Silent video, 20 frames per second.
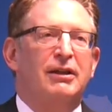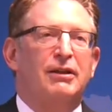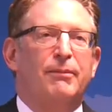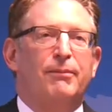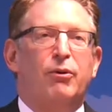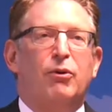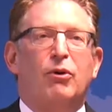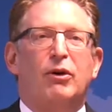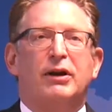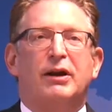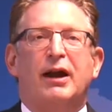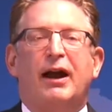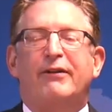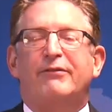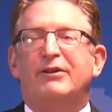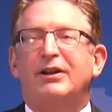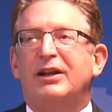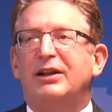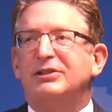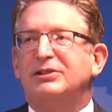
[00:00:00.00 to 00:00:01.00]
The poor
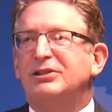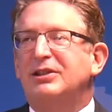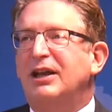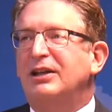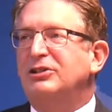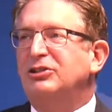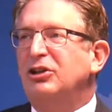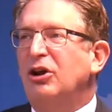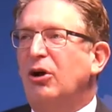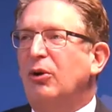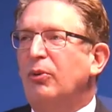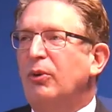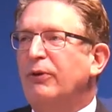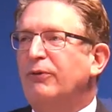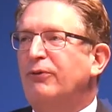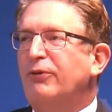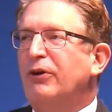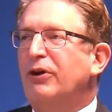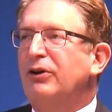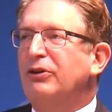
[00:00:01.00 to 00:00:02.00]
governance that Joe
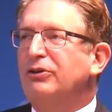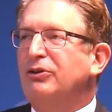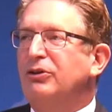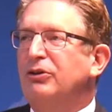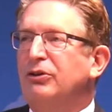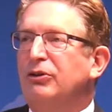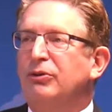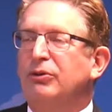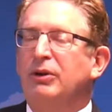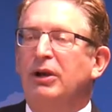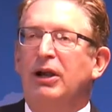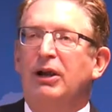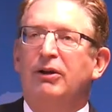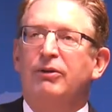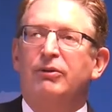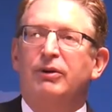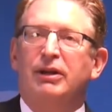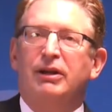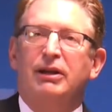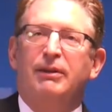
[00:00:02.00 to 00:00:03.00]
referred to
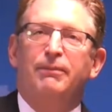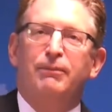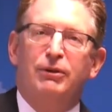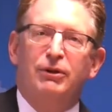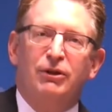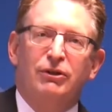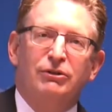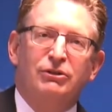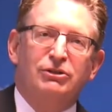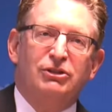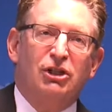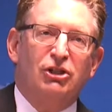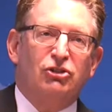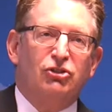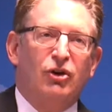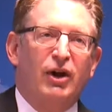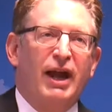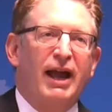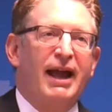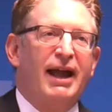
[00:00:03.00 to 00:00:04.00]
really produced a
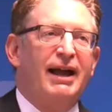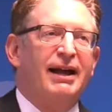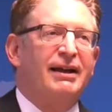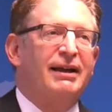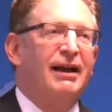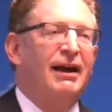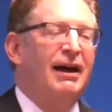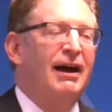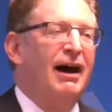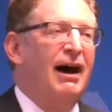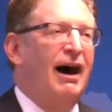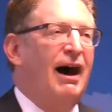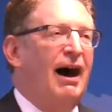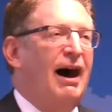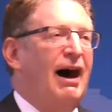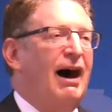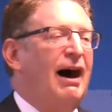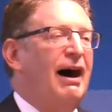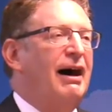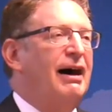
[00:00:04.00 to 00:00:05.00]
drag
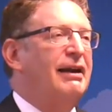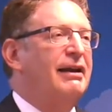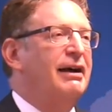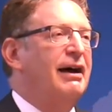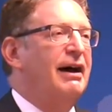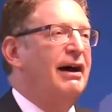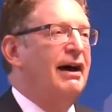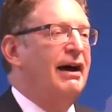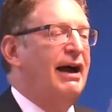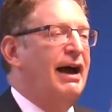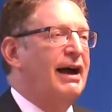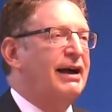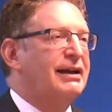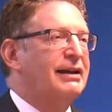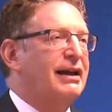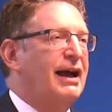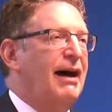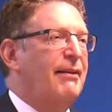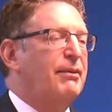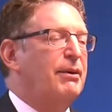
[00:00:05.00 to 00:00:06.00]
on uh,
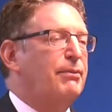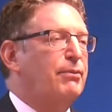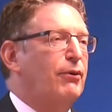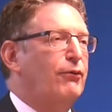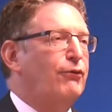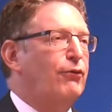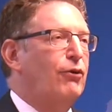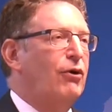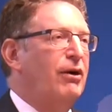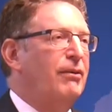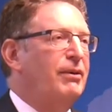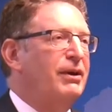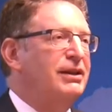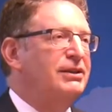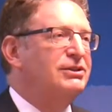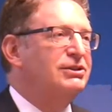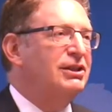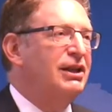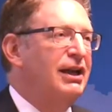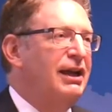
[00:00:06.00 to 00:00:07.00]
economic
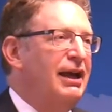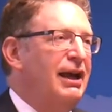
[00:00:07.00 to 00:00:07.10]
performance,